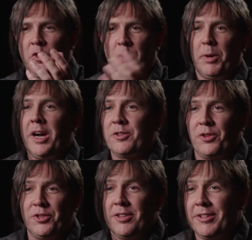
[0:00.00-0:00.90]
the box
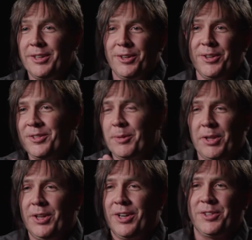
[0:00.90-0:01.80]
of cereal that
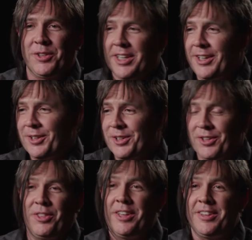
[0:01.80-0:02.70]
belonged to the killer
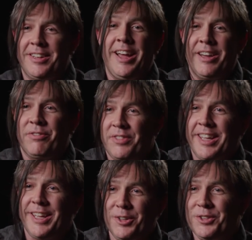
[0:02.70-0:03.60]
than the knife
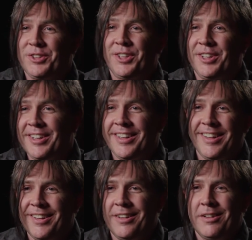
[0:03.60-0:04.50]
that killed the
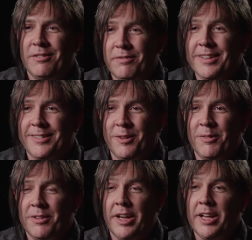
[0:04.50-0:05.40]

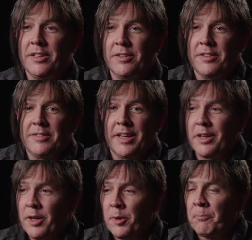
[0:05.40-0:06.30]
victim, right? Because it's
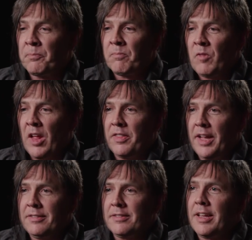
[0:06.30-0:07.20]
like,
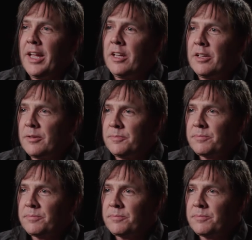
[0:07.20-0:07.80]
that's like,